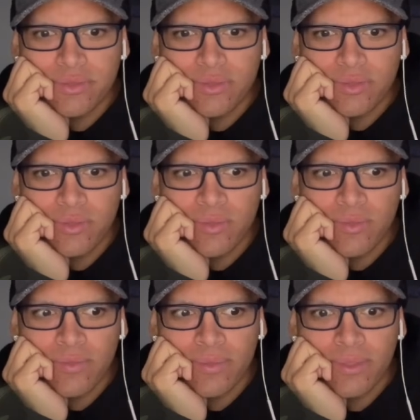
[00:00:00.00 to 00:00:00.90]
Just
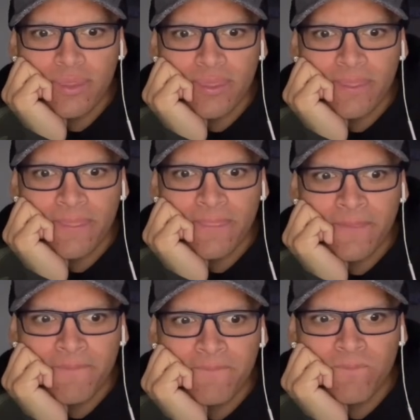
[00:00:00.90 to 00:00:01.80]
one wrong move,
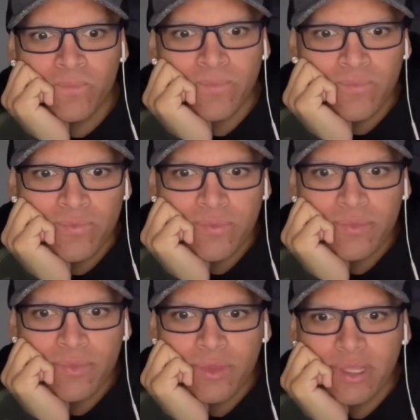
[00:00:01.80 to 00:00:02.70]
and I might
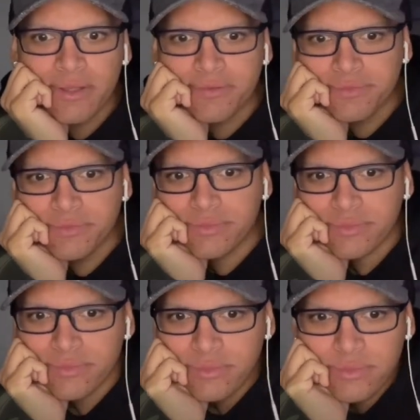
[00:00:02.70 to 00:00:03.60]
have lost you
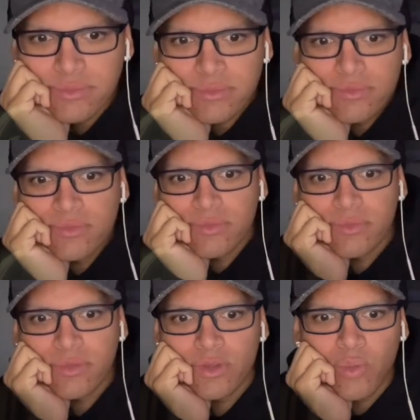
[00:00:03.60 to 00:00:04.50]
again.
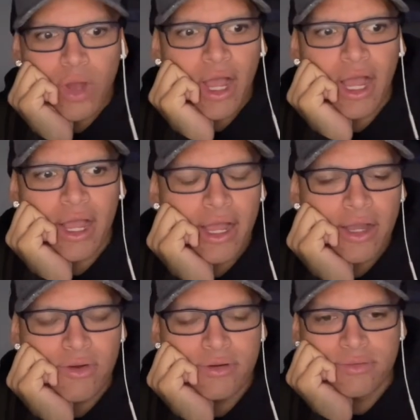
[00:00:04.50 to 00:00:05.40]
Wow. I was
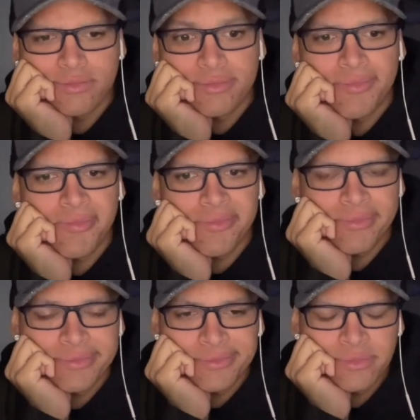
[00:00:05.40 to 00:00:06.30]
confused,
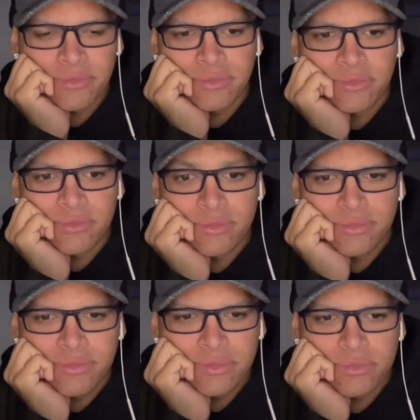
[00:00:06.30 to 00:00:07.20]
and I was
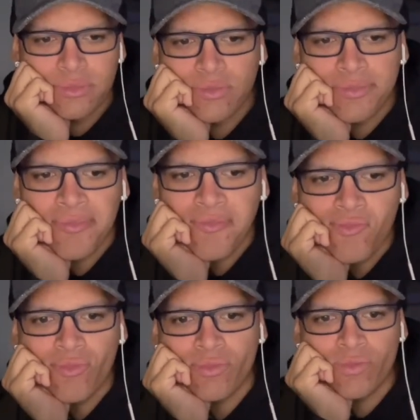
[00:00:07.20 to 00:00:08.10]
scared.
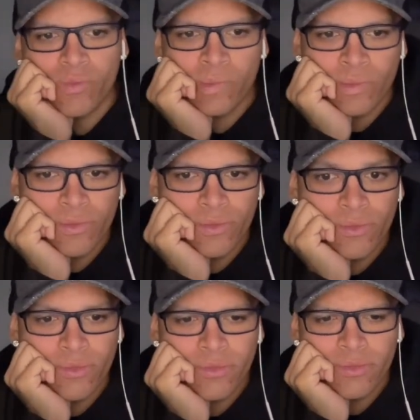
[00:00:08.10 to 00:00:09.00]
I didn't know what
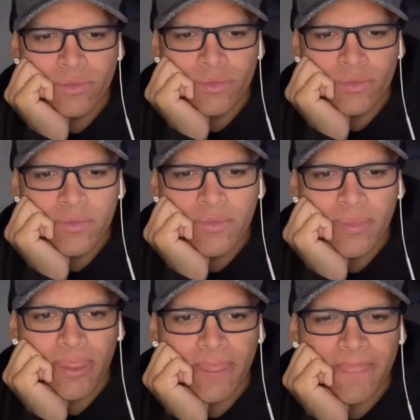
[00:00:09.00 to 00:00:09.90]
to do.
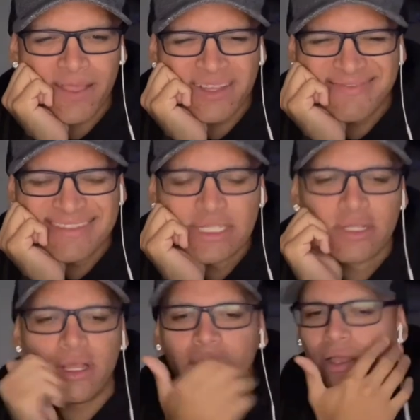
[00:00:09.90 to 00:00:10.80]
I forgot
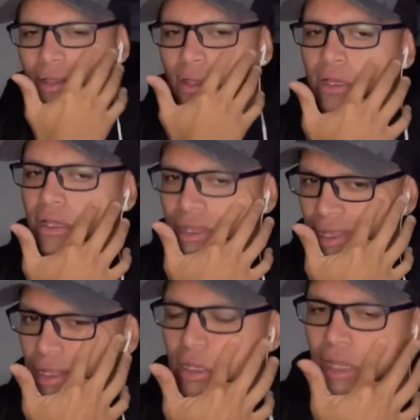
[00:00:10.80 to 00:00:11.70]
everything.
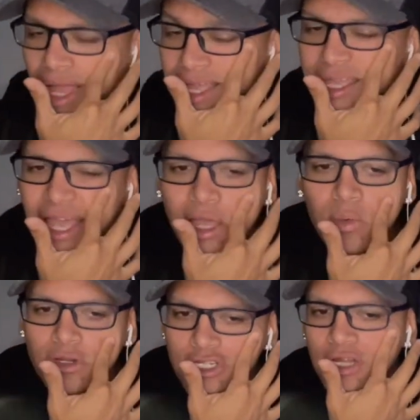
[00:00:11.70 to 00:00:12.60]
I get
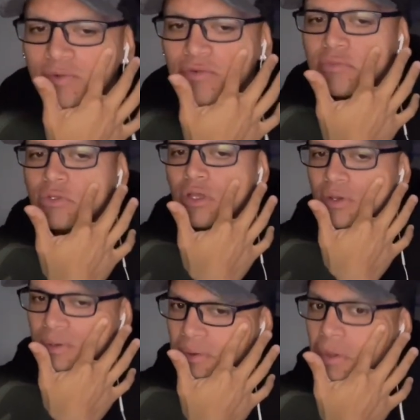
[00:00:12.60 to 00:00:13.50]
where she come from too,
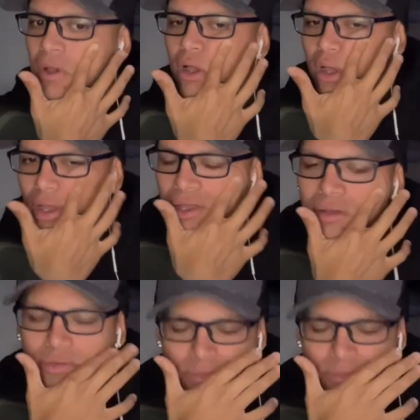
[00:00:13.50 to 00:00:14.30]
though. I'm so